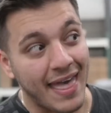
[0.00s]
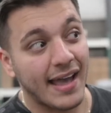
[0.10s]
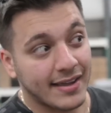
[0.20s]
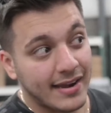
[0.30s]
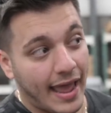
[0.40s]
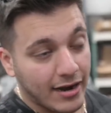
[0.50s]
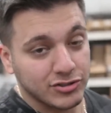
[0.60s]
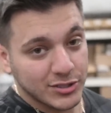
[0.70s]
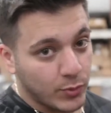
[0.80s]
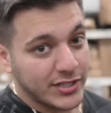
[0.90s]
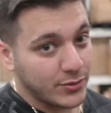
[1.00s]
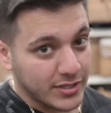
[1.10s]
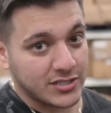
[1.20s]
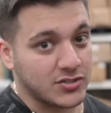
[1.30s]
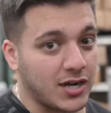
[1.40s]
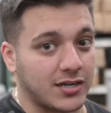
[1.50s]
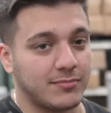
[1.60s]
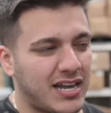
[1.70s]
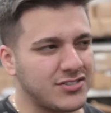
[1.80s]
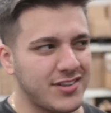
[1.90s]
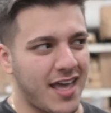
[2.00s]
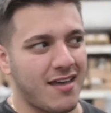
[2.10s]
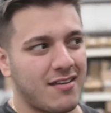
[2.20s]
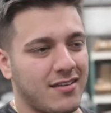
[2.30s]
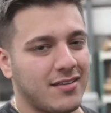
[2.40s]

That could actually win you this truck. Imagine that.